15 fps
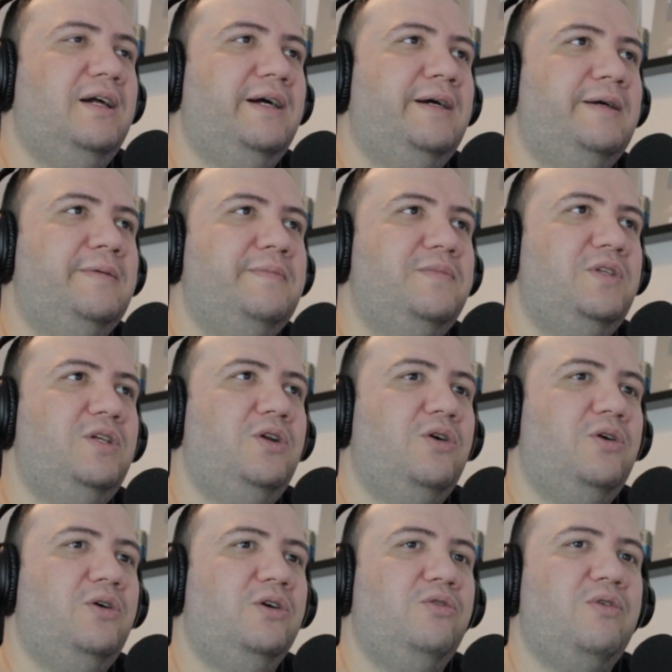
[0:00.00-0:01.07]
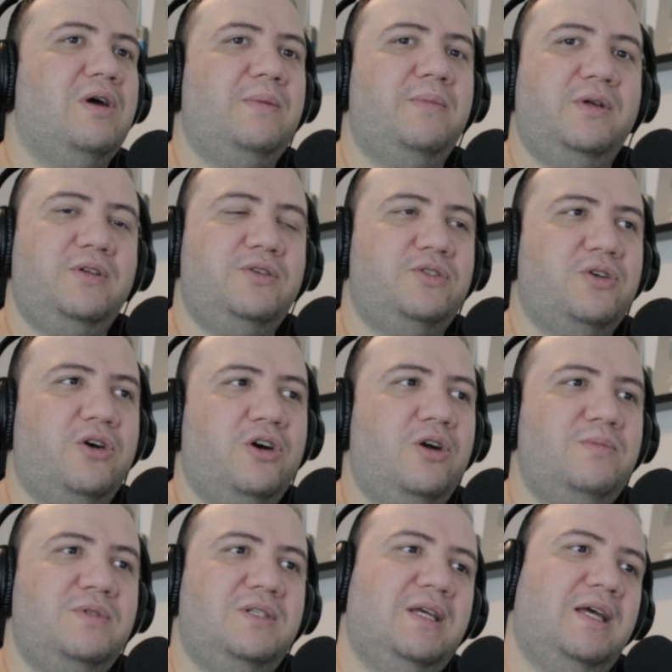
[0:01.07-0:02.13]
her grandmother's
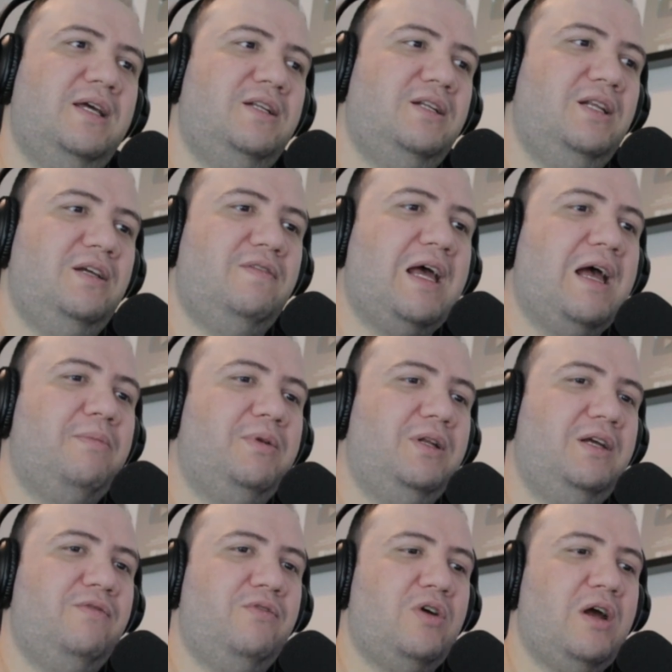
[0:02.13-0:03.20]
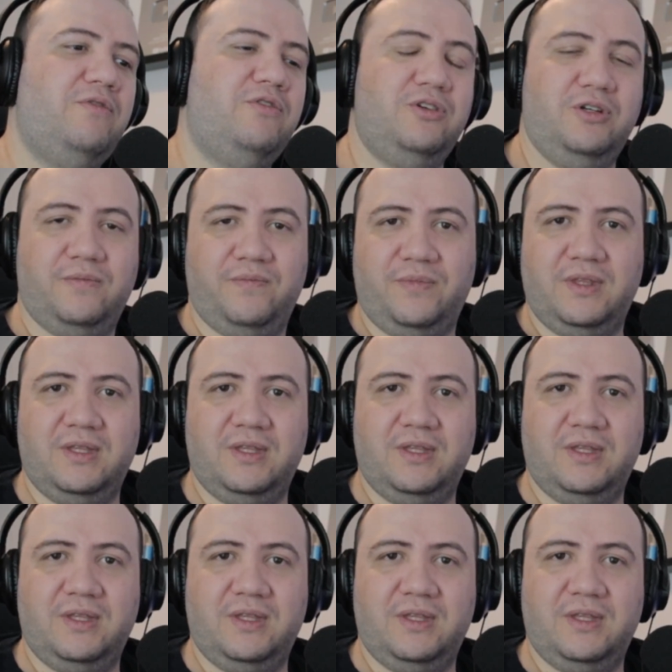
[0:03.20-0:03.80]
arms and lived happily ever after.